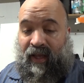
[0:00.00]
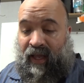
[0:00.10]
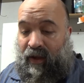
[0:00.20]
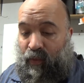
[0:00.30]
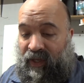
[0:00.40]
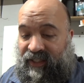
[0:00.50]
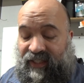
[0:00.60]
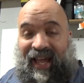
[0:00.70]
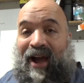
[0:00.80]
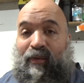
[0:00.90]
And
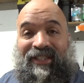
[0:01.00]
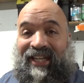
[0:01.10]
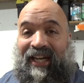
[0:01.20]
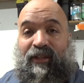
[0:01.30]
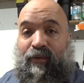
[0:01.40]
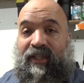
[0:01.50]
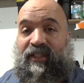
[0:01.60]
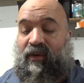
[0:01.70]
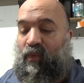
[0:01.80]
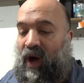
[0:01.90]
that was not the
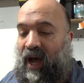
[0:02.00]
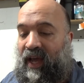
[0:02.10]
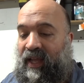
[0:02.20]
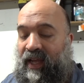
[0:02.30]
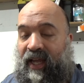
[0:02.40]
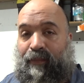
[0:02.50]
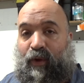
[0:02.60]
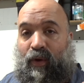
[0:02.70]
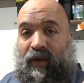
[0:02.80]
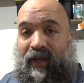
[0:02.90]
reason why it
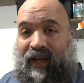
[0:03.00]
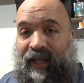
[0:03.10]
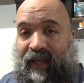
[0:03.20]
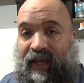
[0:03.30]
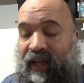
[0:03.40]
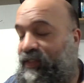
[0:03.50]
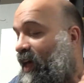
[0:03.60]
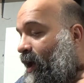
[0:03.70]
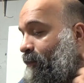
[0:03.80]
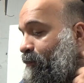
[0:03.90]
kept on clicking like
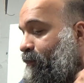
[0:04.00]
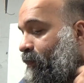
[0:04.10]
that.